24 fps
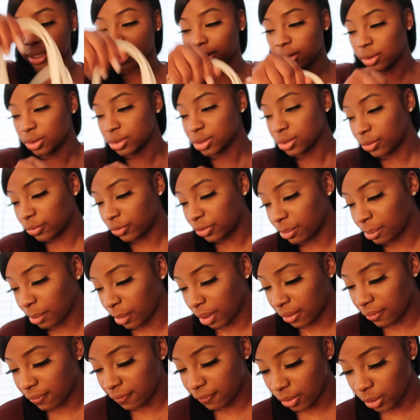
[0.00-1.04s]
can also fit
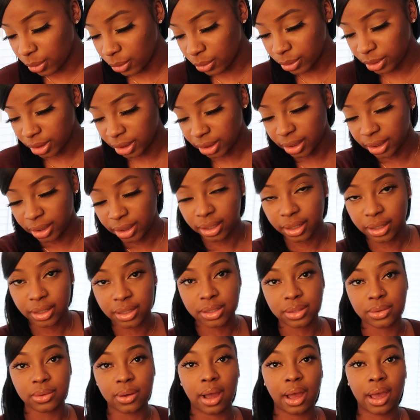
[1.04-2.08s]
my phone in here.
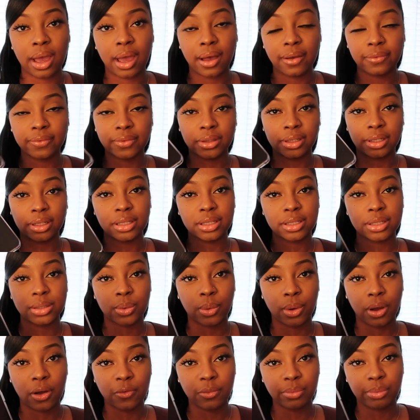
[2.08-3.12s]
So I have the
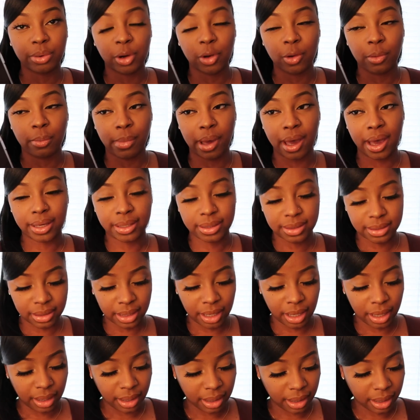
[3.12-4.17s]
12 Pro Max
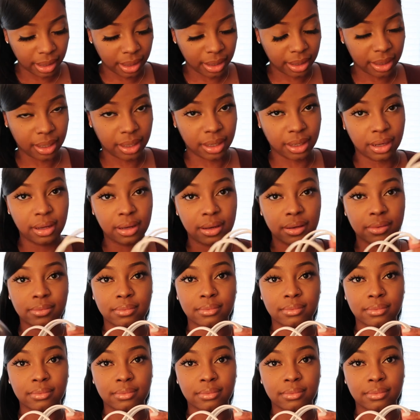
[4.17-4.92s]
and